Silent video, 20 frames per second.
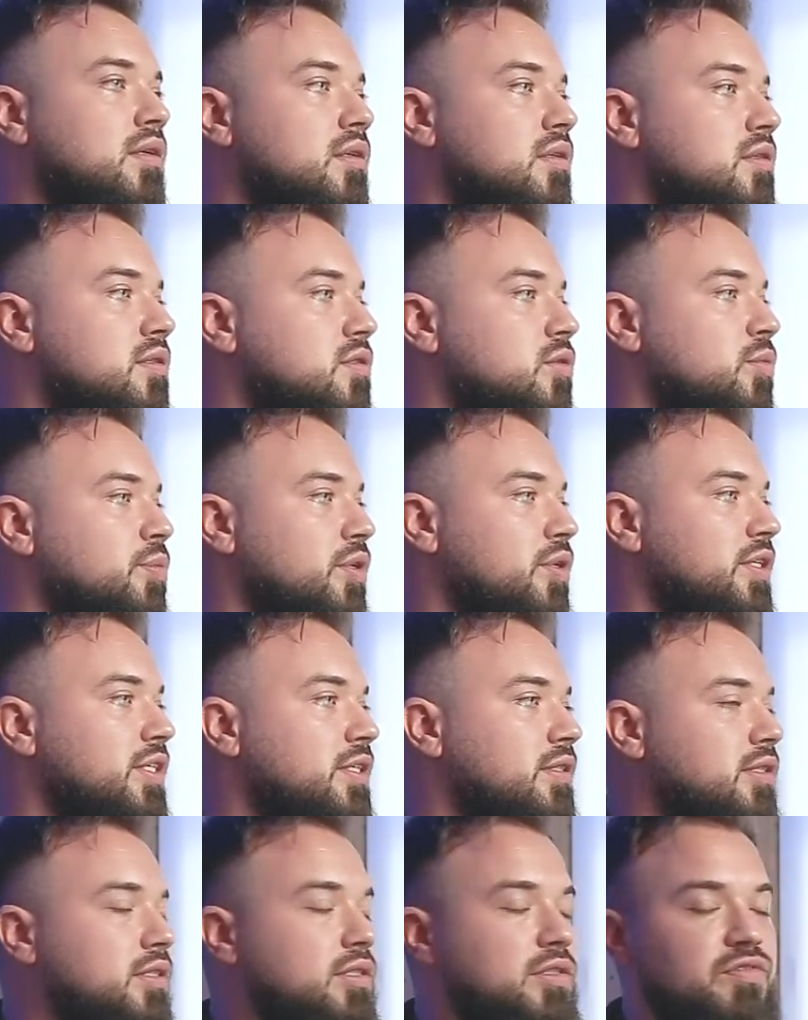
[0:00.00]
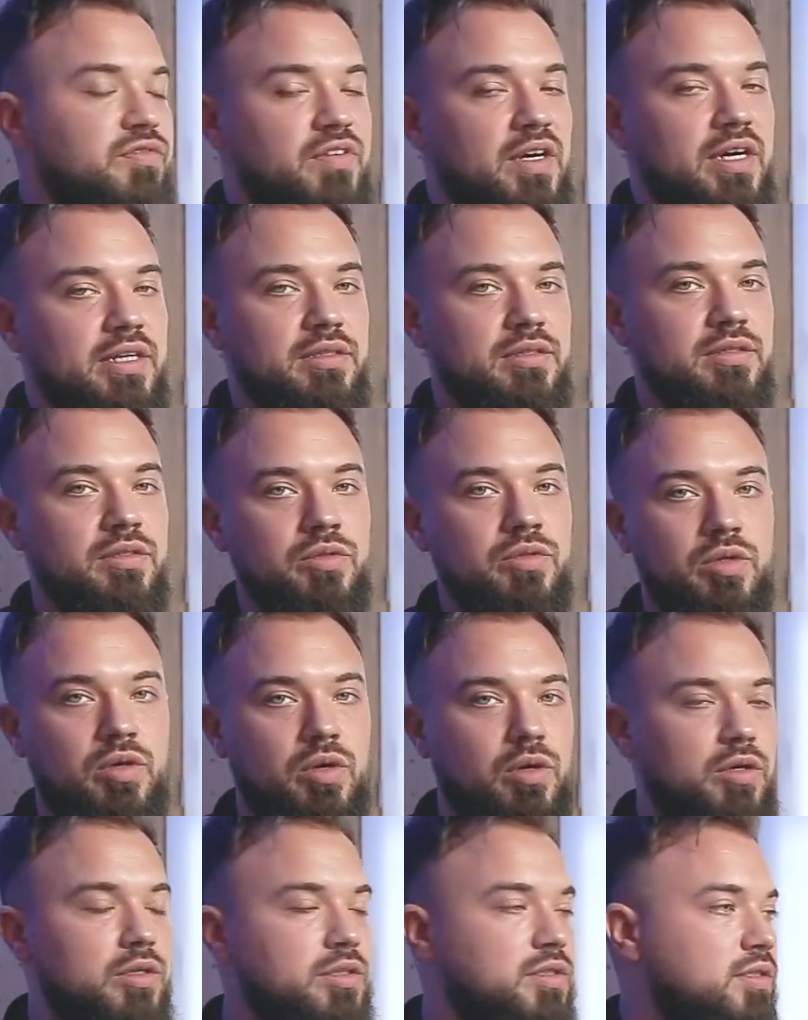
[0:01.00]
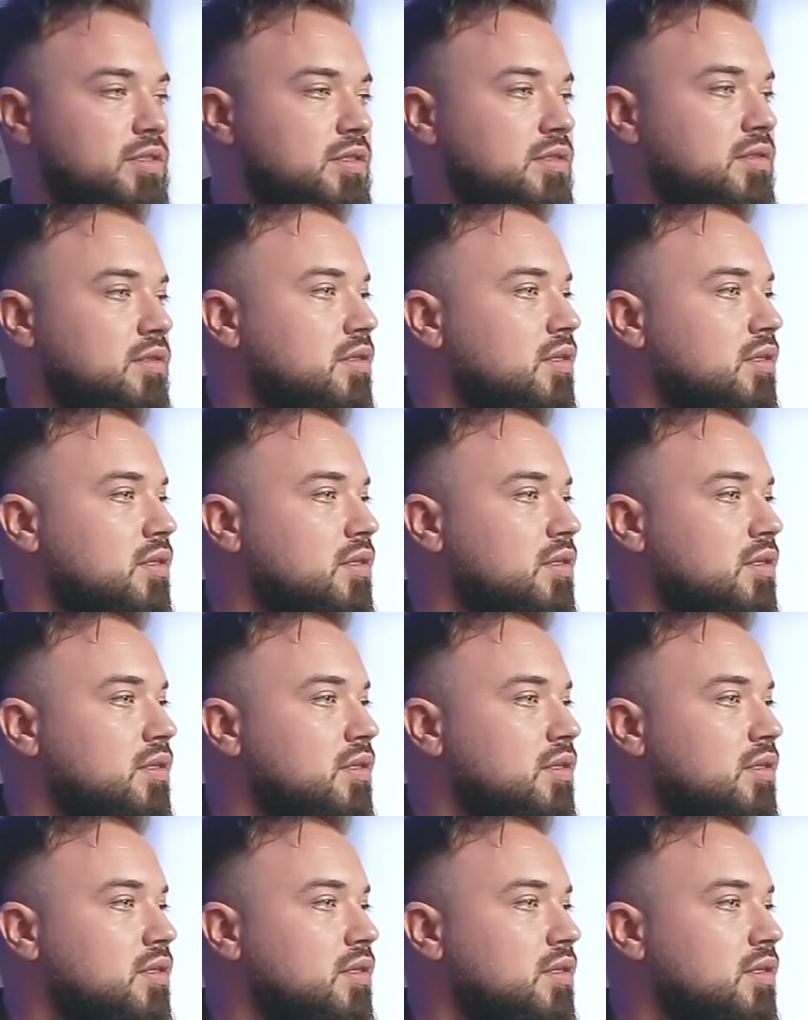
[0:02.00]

Super easy to find new chords,